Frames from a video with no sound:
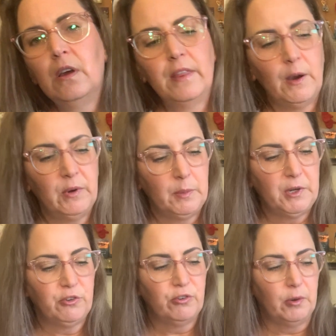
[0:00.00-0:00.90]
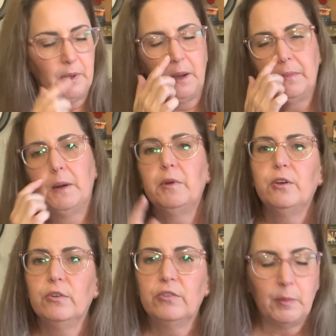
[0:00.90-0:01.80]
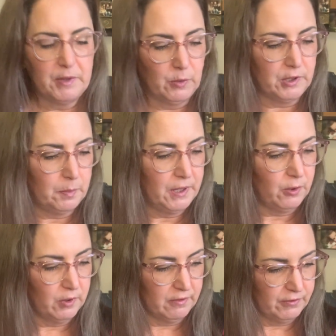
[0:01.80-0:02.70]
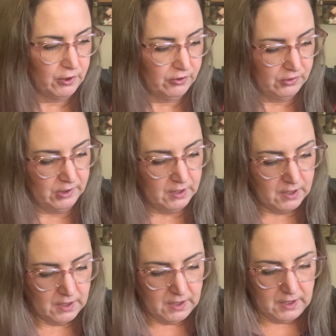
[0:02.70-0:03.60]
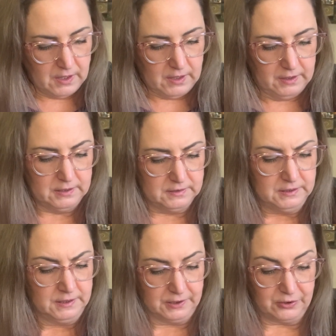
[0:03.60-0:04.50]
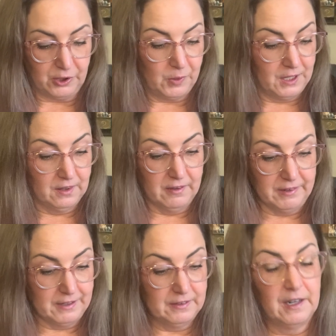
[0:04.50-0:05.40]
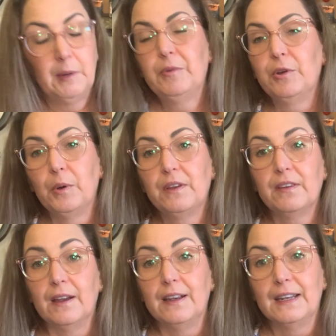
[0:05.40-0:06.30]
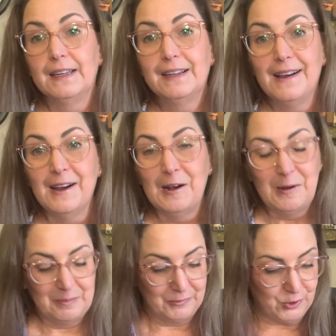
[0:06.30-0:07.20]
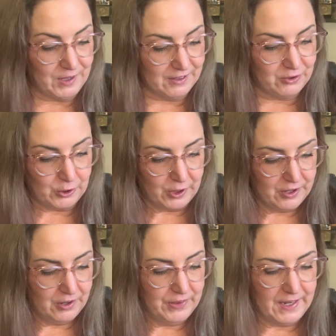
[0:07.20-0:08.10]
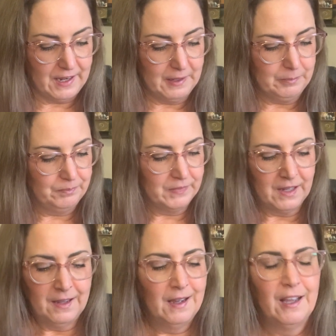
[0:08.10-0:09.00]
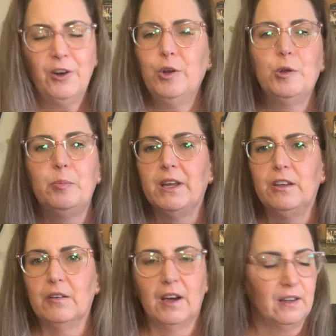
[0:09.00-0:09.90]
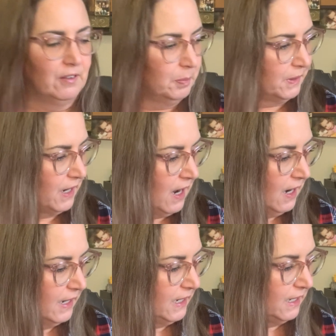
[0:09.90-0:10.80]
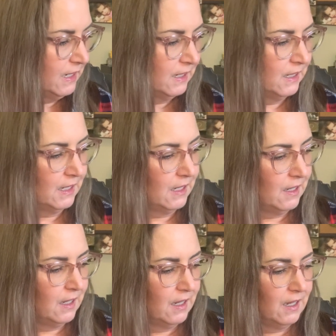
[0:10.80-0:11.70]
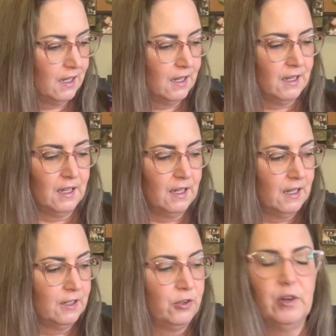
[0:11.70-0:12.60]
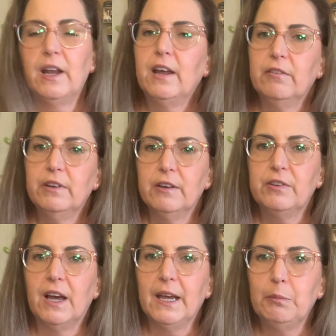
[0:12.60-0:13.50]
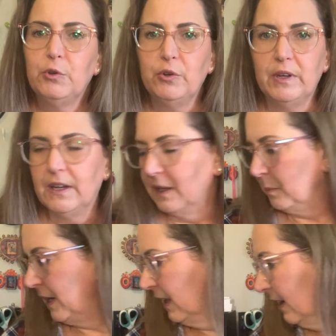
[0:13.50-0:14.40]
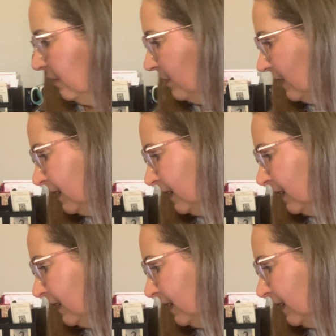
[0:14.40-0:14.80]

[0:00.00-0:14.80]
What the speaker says: That one I'm not sure about, but I'm going to do something with the pink one first. So I love it. And I'm so excited to get started on that. I don't know about you guys, but I do not have enough time to knit in my life.